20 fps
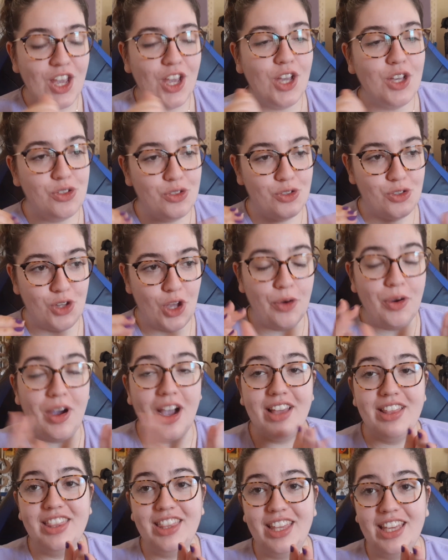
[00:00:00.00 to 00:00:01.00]
So I
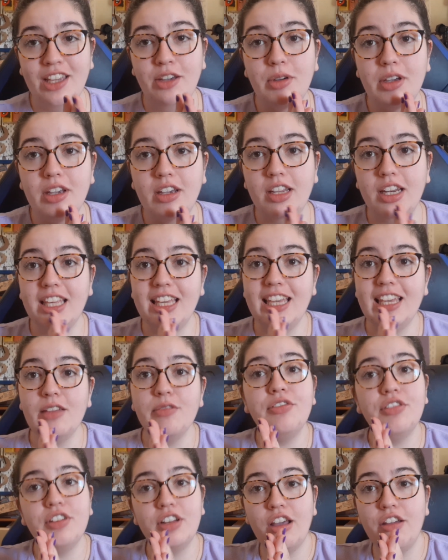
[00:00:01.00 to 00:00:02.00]
think we're going to keep
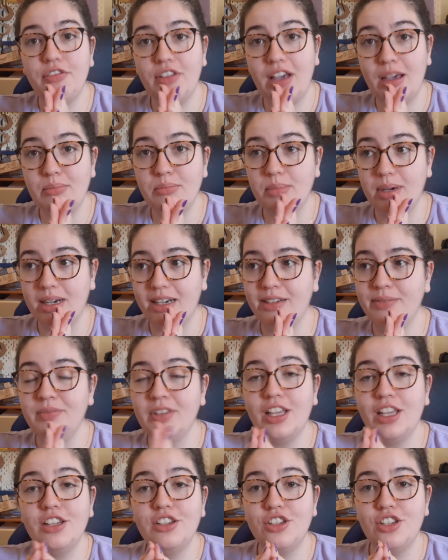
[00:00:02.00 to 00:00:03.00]
for November
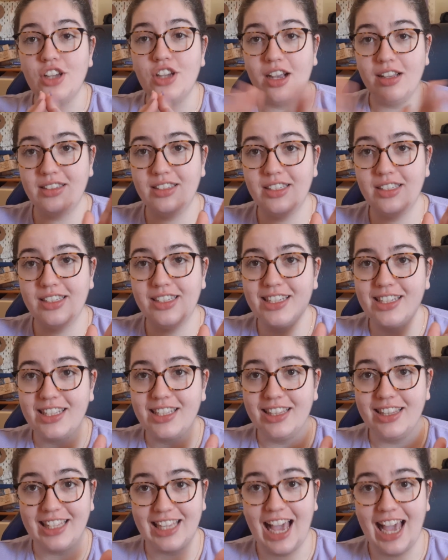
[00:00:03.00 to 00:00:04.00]
just
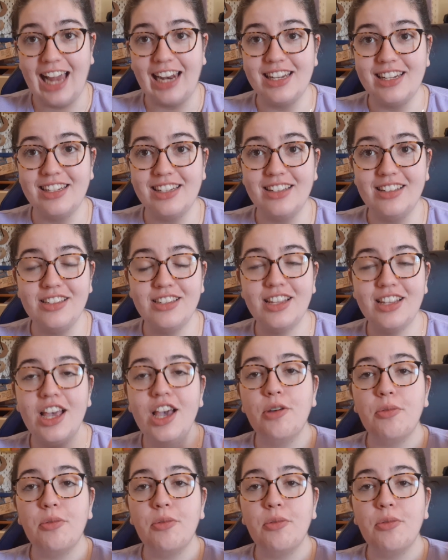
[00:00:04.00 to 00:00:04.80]
the calendars.